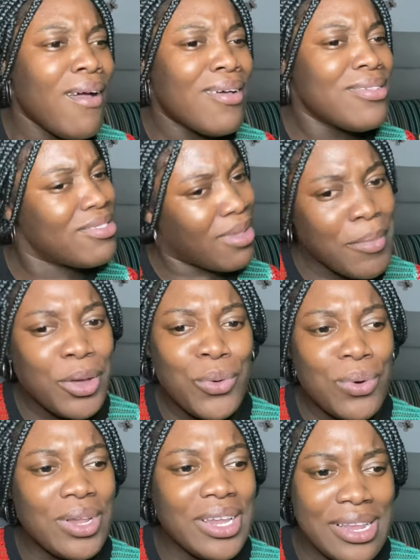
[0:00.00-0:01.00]
So I
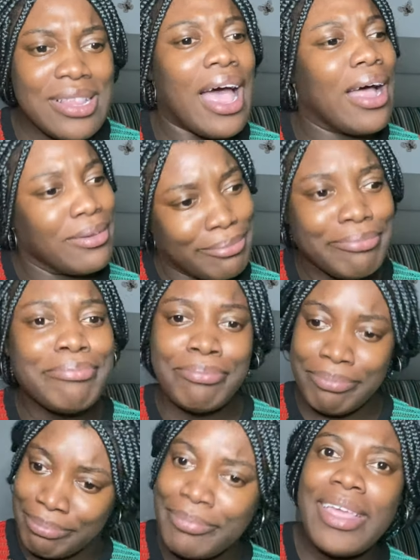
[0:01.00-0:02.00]
Google it and
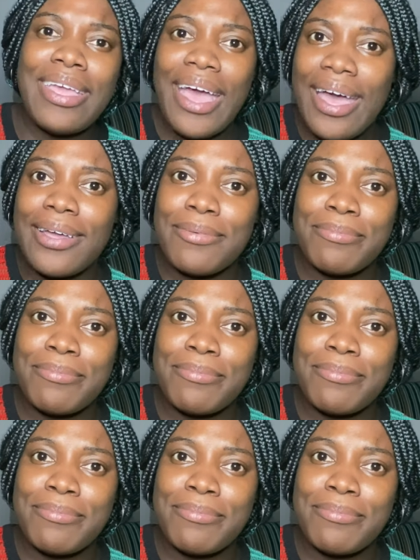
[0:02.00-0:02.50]
yeah,